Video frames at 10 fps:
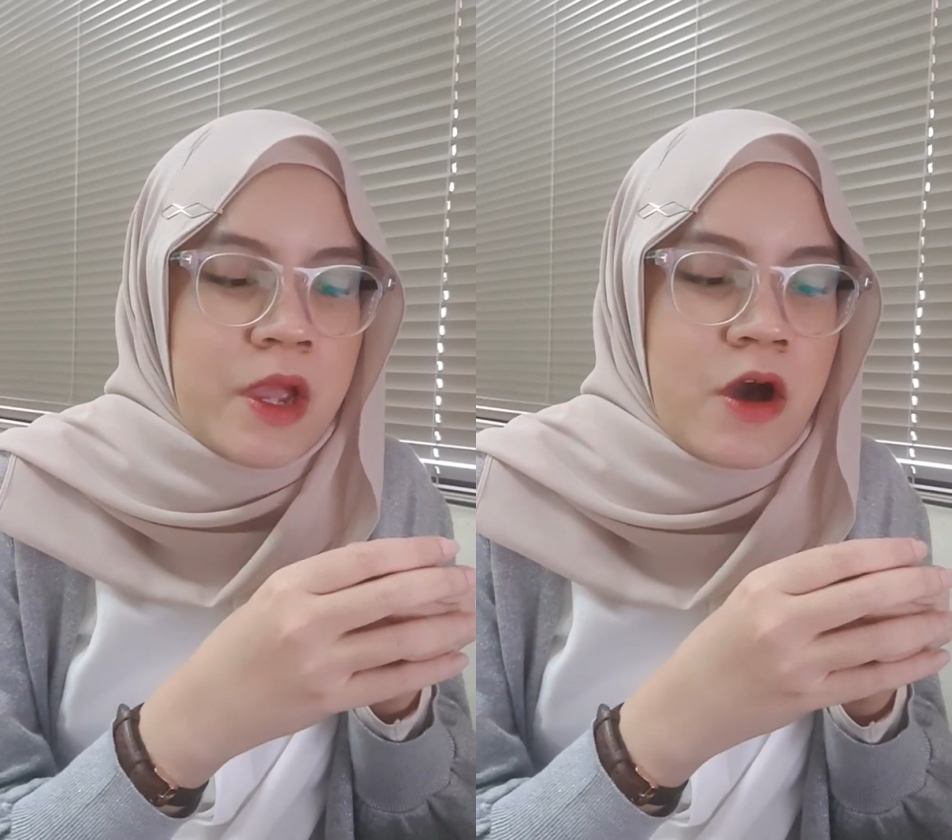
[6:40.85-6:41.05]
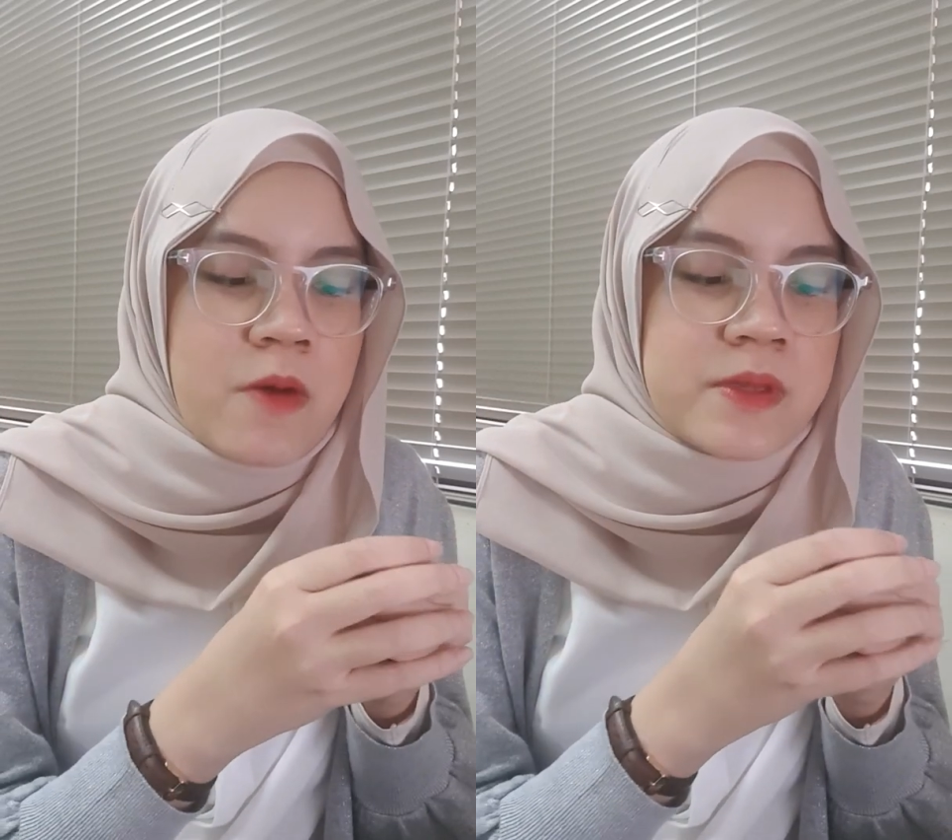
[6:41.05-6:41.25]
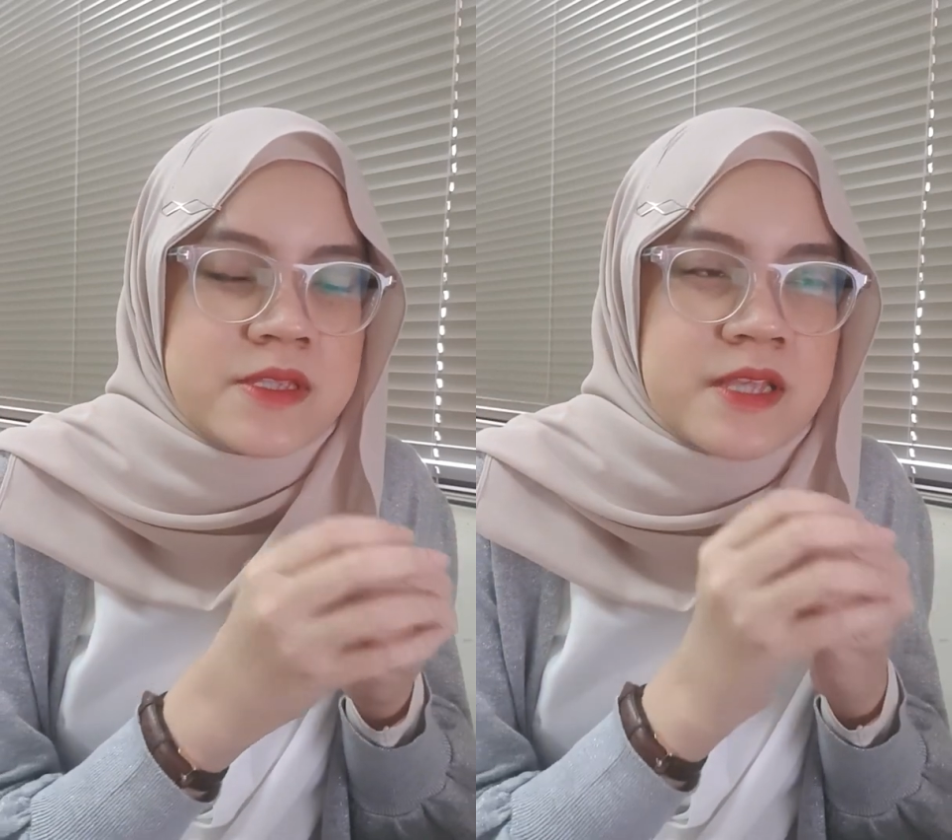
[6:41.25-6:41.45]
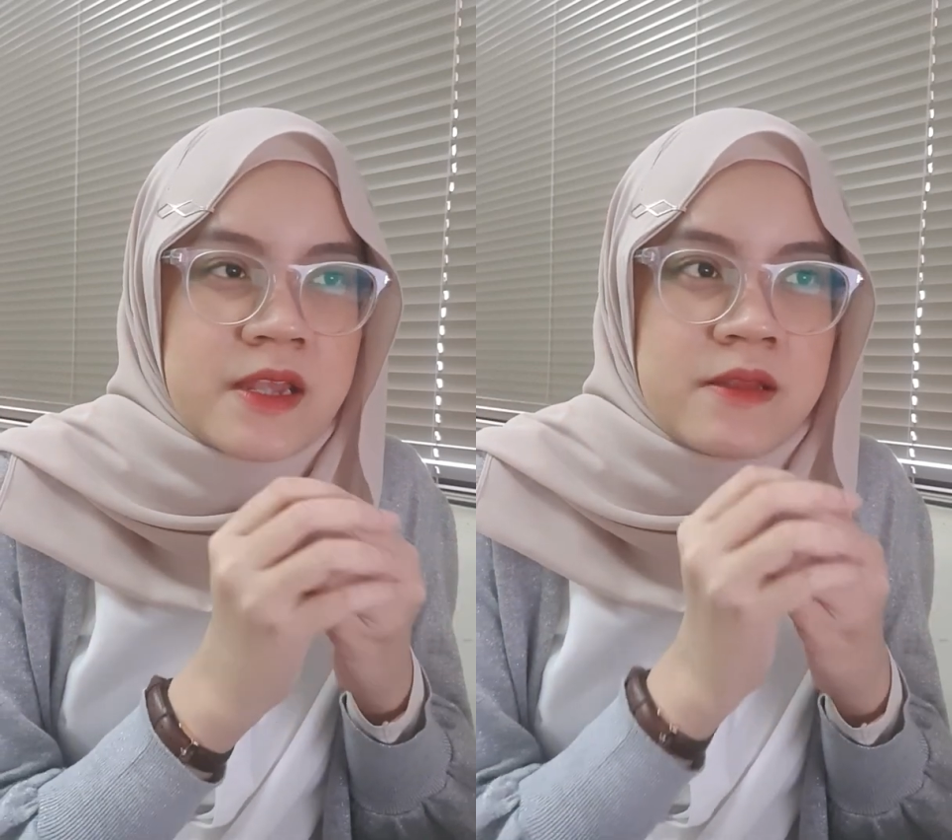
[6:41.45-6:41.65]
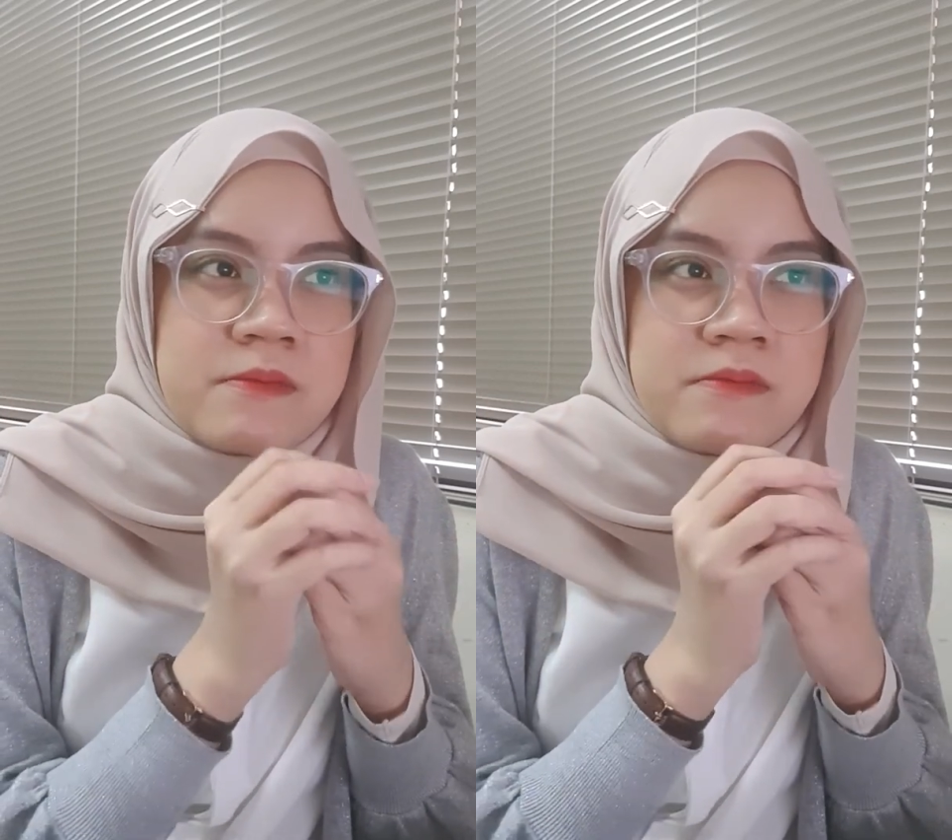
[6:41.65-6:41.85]
hobbies
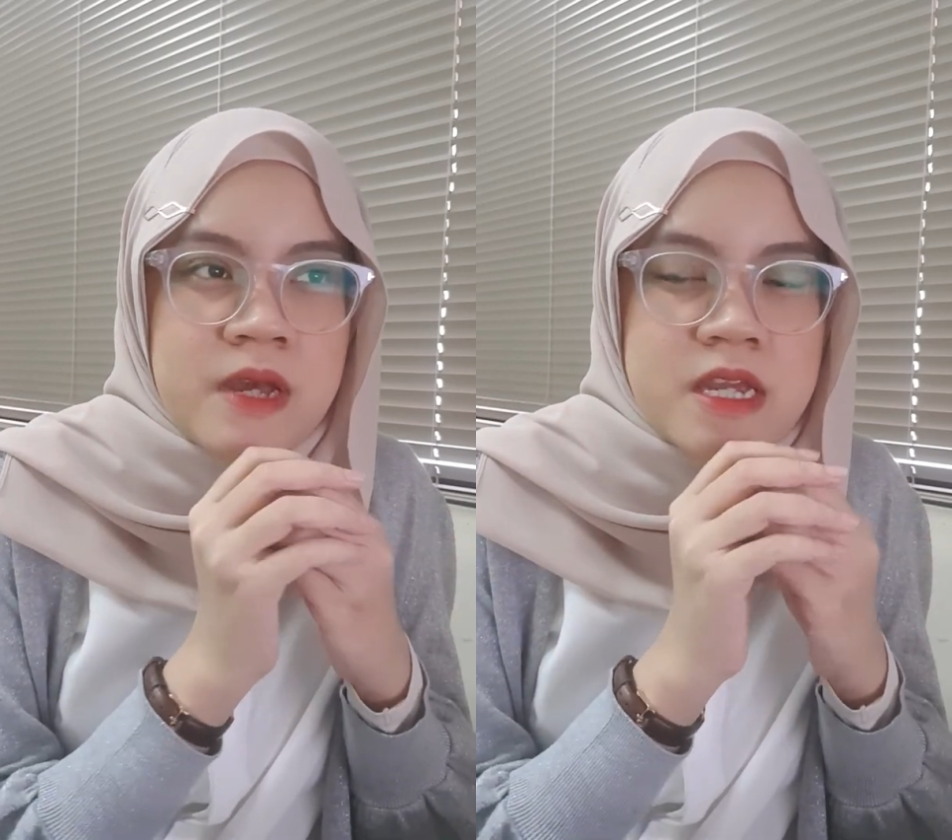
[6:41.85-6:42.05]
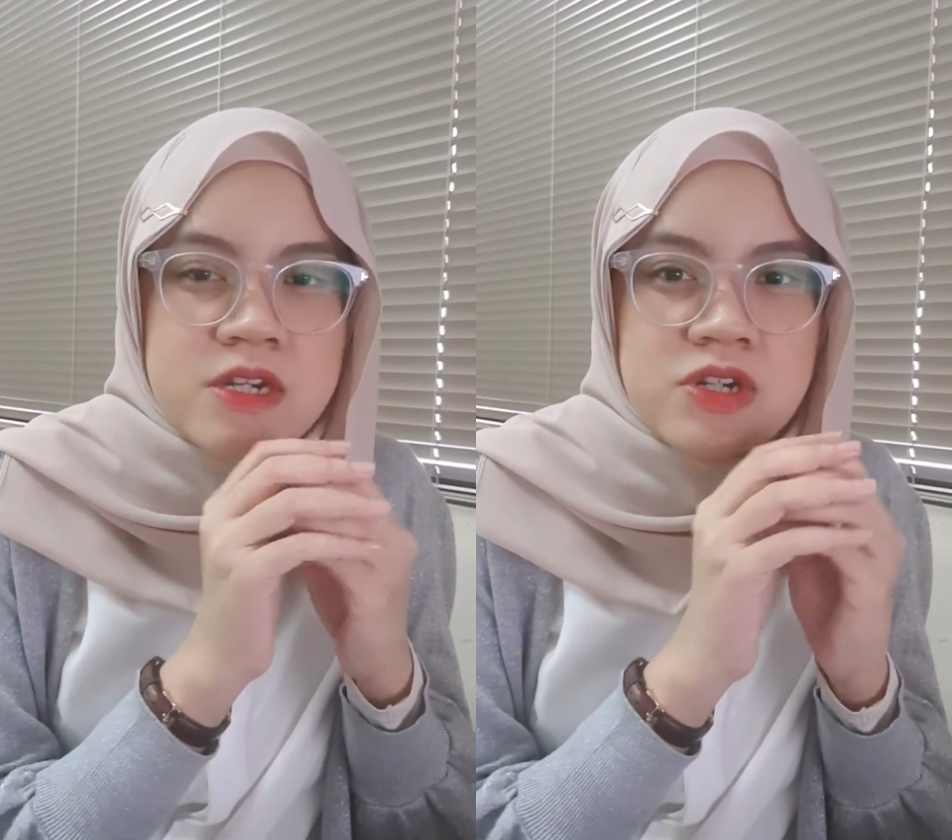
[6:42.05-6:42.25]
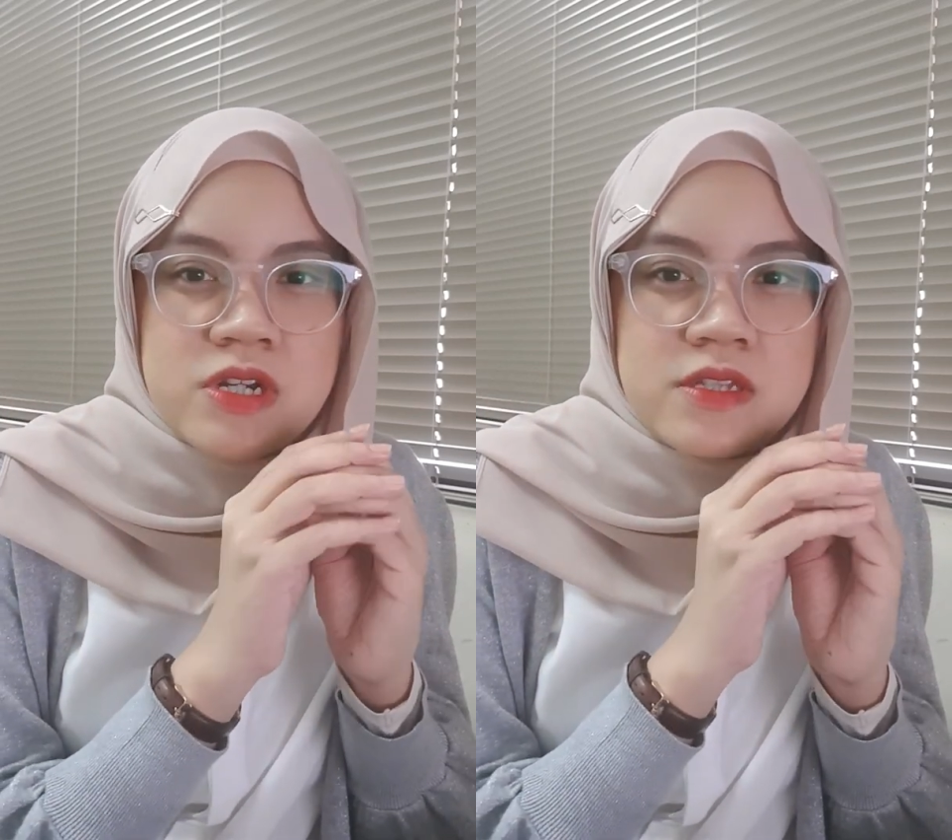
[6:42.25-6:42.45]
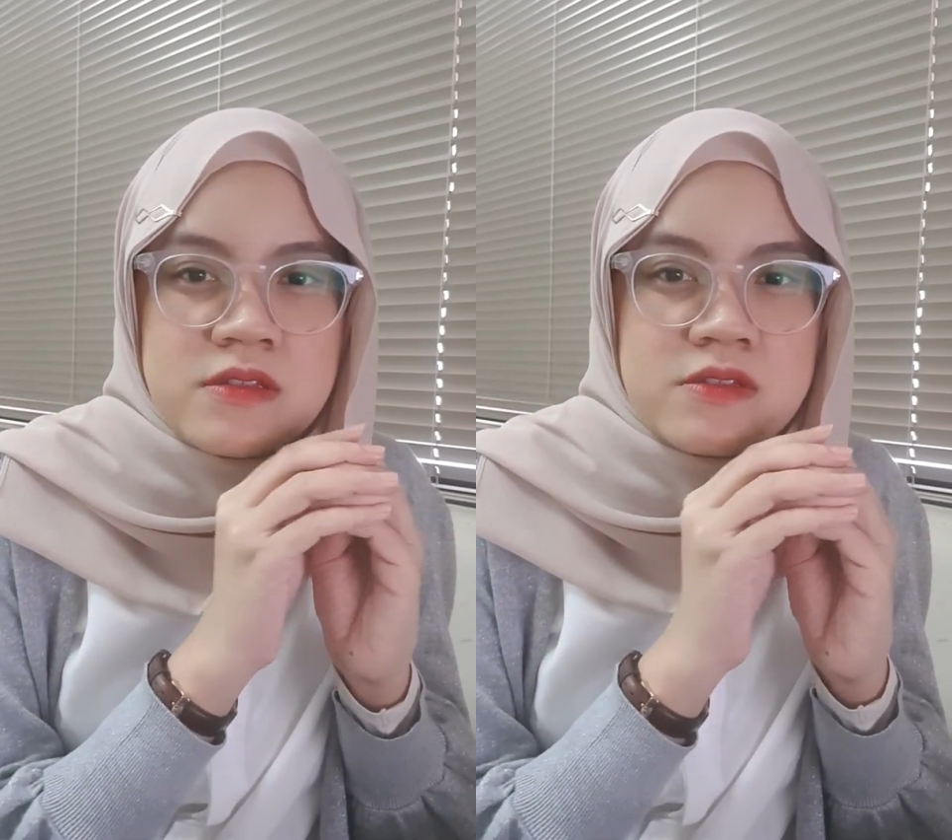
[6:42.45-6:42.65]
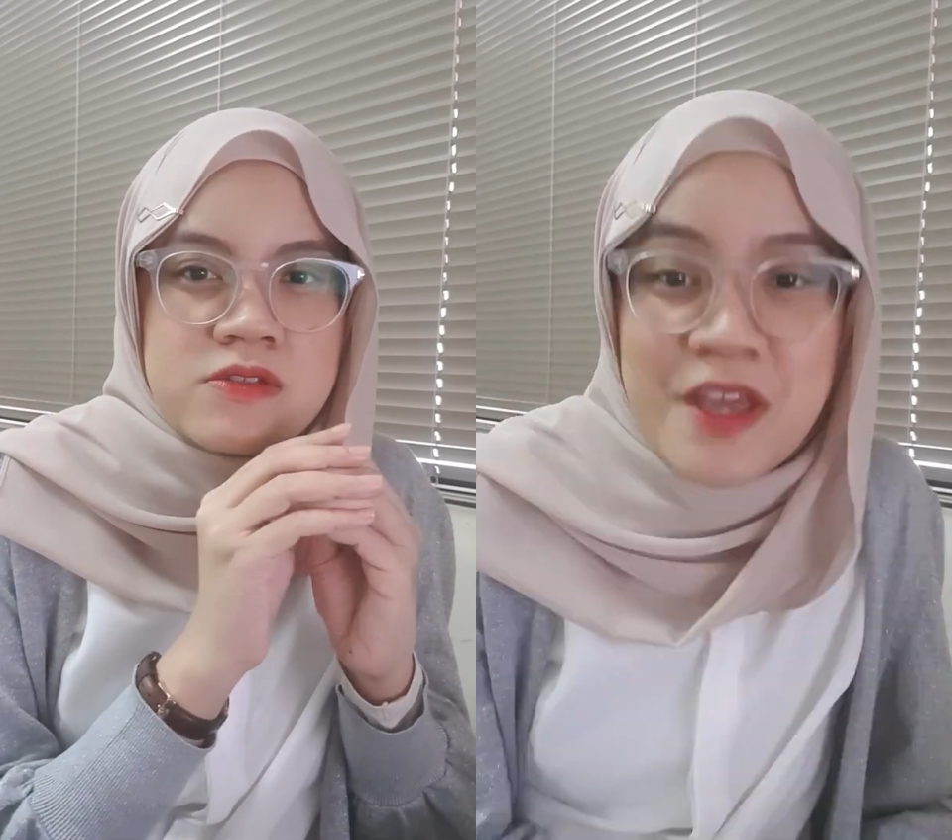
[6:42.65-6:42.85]
and my interests.